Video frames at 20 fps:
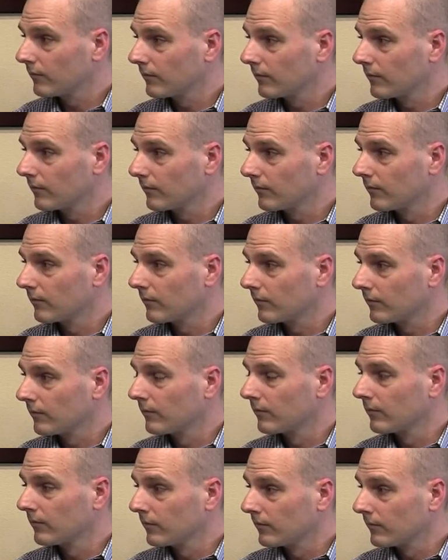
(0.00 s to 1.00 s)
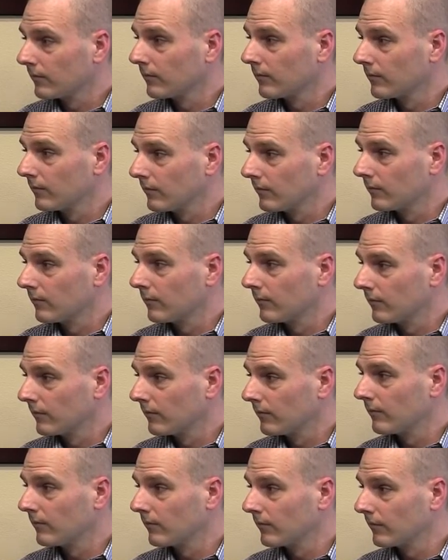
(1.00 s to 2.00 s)

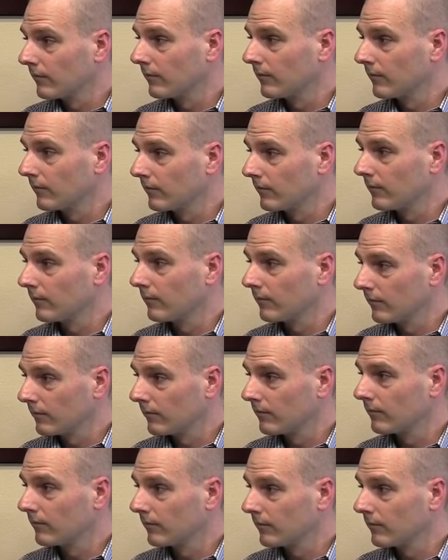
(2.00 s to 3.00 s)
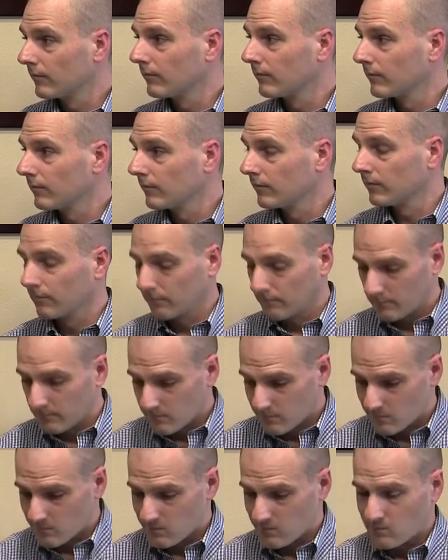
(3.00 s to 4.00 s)

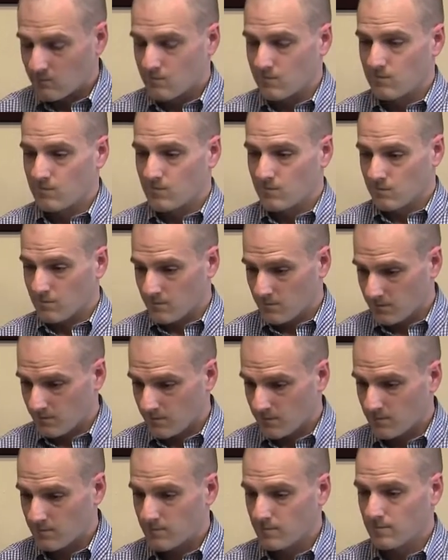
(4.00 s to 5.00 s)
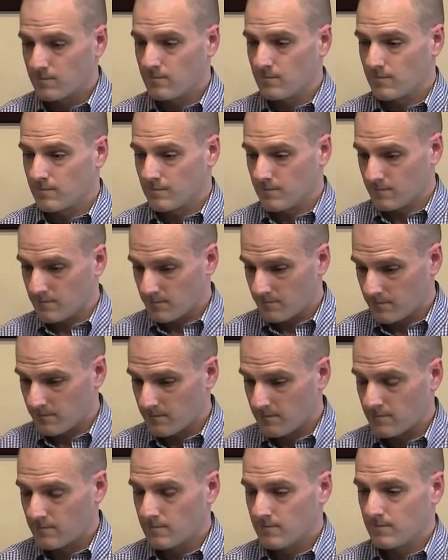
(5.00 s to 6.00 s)

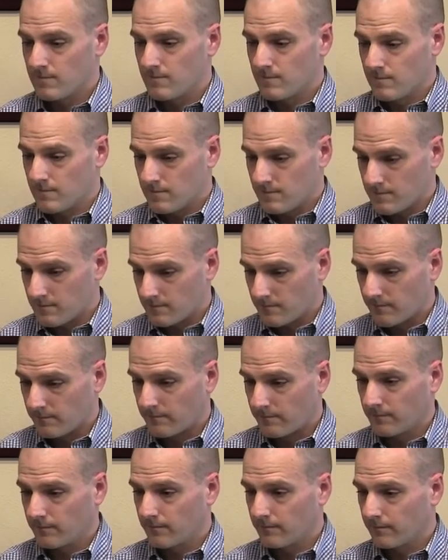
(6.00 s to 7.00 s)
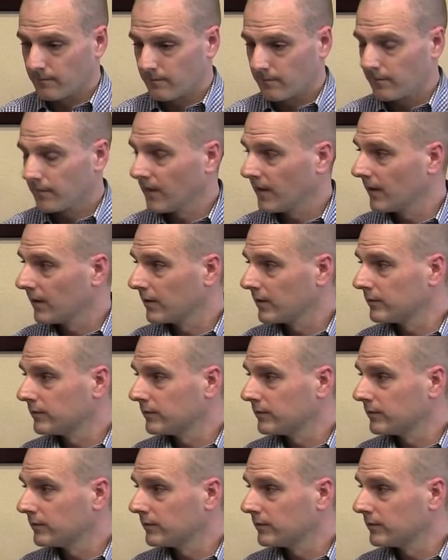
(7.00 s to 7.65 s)
(silent)